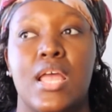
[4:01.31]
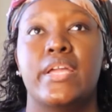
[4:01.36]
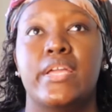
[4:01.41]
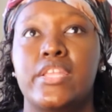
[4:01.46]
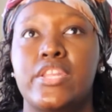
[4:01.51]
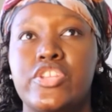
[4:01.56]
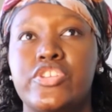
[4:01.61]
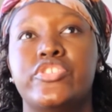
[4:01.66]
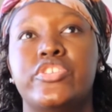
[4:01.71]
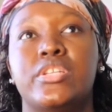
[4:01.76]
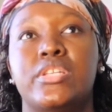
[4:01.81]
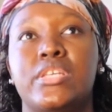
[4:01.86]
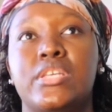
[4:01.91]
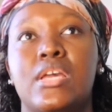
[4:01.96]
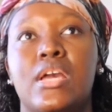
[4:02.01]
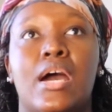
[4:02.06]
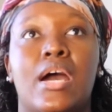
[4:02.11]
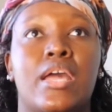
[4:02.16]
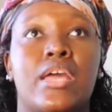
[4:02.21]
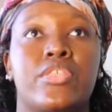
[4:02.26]
Initially,
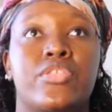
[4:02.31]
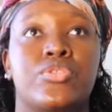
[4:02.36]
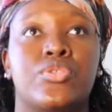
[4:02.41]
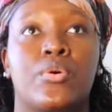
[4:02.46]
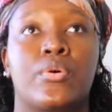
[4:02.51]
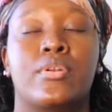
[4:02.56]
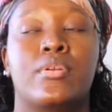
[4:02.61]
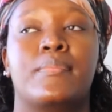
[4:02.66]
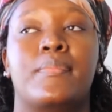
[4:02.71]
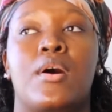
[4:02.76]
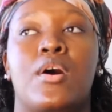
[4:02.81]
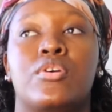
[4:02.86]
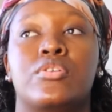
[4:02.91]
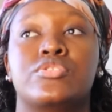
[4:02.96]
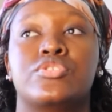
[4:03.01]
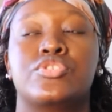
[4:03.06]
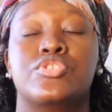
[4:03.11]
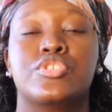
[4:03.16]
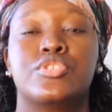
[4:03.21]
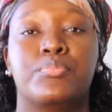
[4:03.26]
I thought
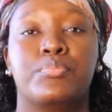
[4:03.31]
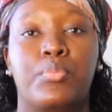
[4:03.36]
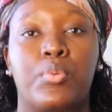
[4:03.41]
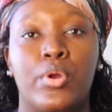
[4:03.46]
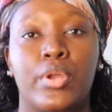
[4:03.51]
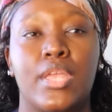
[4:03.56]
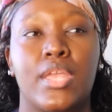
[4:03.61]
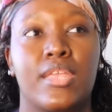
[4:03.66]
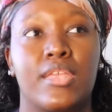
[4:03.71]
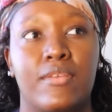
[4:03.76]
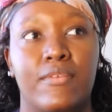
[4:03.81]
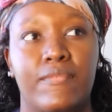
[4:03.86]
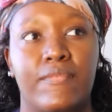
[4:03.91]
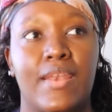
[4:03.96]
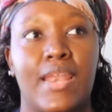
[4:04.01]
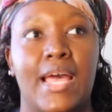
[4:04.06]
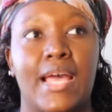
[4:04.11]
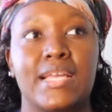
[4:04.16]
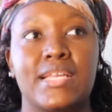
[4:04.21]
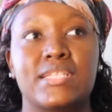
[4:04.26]
about just booking a
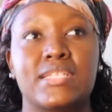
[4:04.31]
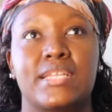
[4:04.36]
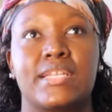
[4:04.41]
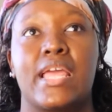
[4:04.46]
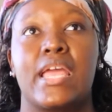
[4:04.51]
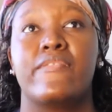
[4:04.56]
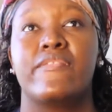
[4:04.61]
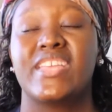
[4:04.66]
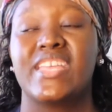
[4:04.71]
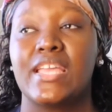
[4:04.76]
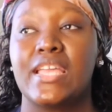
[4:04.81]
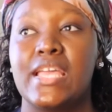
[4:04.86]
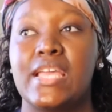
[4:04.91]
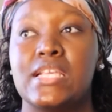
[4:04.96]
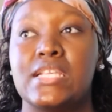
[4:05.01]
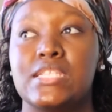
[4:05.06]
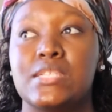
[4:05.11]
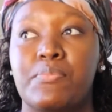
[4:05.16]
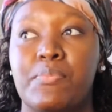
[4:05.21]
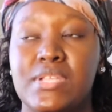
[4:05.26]
flight and having
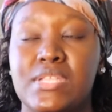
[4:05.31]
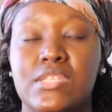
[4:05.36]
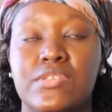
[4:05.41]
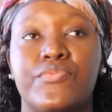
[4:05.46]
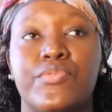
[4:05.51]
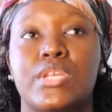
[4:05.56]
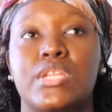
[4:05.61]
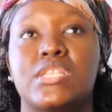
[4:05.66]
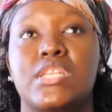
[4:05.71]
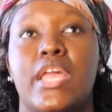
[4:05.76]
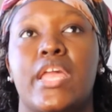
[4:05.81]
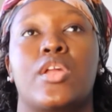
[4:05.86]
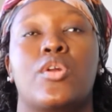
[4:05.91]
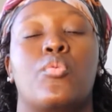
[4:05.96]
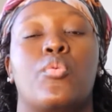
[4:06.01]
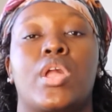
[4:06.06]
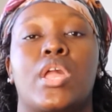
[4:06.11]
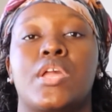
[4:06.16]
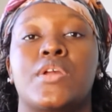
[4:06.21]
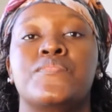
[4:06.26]
a specific day
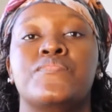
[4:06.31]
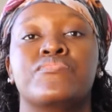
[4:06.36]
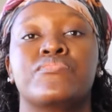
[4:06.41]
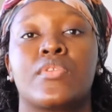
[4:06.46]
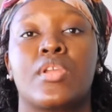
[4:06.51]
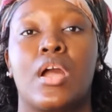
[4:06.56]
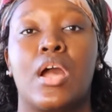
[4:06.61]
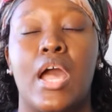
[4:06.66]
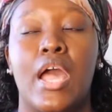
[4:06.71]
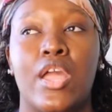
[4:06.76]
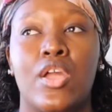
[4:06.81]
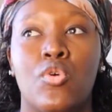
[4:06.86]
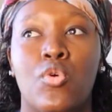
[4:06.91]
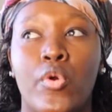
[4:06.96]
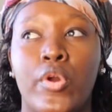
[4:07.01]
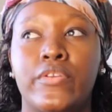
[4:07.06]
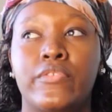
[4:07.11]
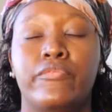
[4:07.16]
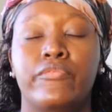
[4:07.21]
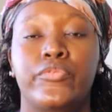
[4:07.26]
where I go
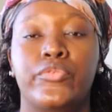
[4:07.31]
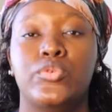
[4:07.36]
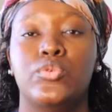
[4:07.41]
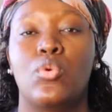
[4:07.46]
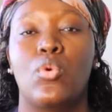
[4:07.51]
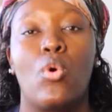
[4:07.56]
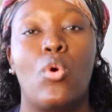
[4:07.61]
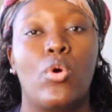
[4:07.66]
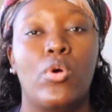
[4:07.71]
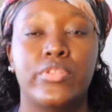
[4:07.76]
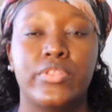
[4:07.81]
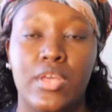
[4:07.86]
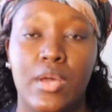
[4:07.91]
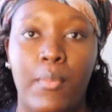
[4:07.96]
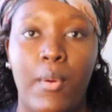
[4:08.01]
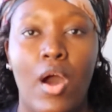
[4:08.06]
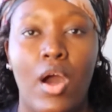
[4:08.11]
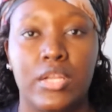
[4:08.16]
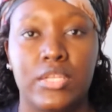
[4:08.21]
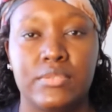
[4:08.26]
and view all the
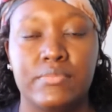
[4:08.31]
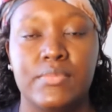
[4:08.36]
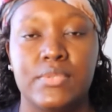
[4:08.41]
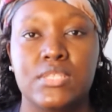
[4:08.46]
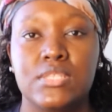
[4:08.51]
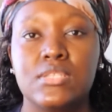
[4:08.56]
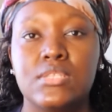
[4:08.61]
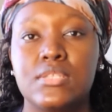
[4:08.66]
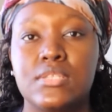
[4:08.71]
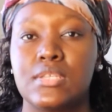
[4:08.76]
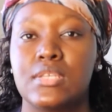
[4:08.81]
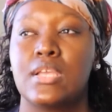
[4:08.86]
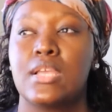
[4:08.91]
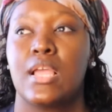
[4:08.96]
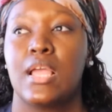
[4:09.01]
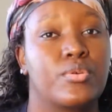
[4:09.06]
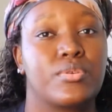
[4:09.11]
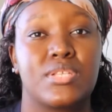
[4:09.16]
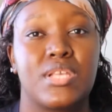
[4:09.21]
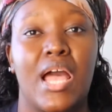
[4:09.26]
apartments,
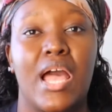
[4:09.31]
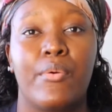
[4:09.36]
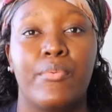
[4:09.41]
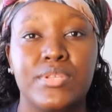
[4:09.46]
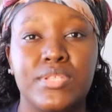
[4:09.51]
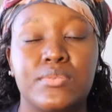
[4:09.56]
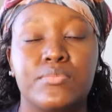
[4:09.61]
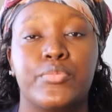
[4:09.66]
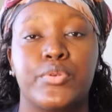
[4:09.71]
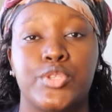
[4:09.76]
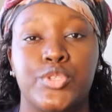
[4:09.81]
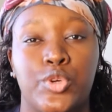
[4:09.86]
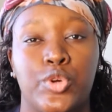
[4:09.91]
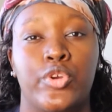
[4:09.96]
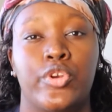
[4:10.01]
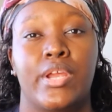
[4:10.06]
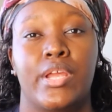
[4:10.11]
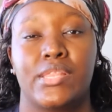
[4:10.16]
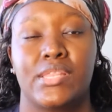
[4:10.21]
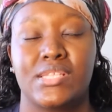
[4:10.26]
because I was in
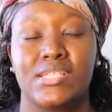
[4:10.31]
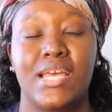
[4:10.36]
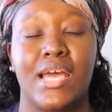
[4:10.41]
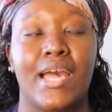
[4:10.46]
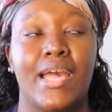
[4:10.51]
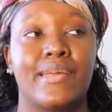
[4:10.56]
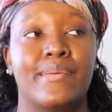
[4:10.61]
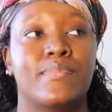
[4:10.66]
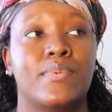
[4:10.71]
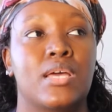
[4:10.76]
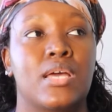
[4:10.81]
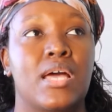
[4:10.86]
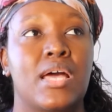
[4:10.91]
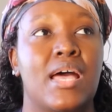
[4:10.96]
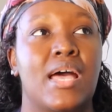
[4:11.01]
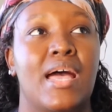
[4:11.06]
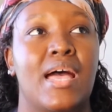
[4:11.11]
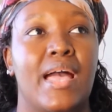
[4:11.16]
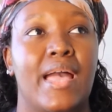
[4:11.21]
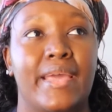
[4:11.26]
Pretoria at the time
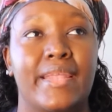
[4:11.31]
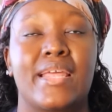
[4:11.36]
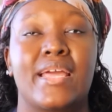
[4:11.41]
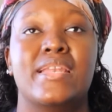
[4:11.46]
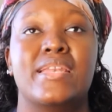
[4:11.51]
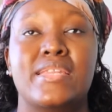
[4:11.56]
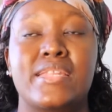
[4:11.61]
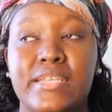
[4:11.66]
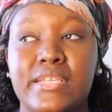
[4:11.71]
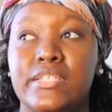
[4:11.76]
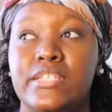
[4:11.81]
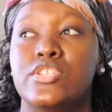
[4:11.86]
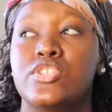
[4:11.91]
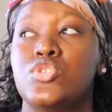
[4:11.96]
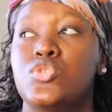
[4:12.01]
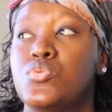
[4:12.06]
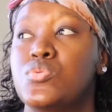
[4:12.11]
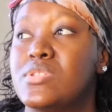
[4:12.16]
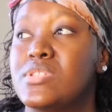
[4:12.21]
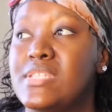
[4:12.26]
and I needed
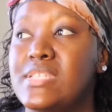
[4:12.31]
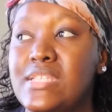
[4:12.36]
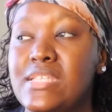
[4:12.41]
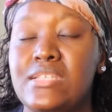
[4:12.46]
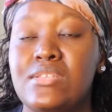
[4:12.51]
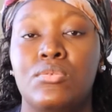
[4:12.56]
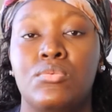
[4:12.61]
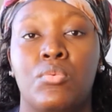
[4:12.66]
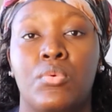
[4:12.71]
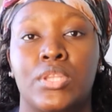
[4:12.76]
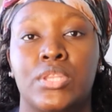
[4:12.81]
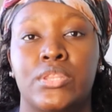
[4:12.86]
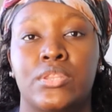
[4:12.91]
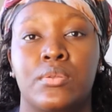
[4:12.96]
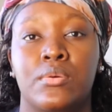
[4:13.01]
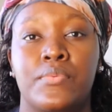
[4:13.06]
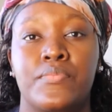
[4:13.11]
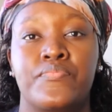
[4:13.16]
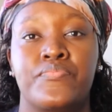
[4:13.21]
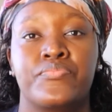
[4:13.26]
to see what
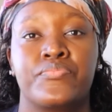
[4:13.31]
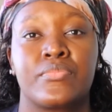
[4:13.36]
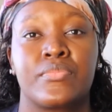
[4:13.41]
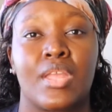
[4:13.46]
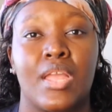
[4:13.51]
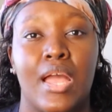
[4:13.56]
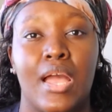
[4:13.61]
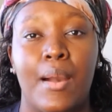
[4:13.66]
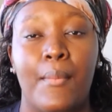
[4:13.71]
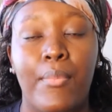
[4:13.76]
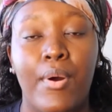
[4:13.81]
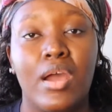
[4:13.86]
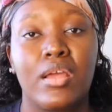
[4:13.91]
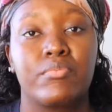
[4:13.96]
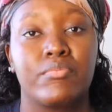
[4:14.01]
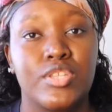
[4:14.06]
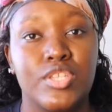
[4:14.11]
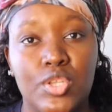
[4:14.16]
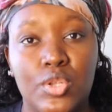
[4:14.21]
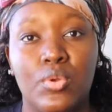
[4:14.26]
the
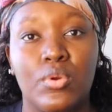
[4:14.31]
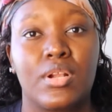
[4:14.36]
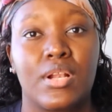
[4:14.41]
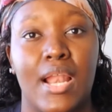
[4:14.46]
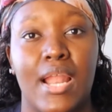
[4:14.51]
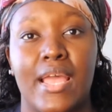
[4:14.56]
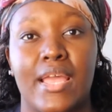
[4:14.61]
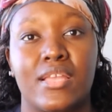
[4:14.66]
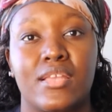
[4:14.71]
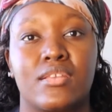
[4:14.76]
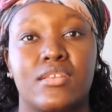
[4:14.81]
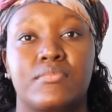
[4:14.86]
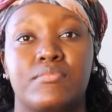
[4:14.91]
apartments looked like,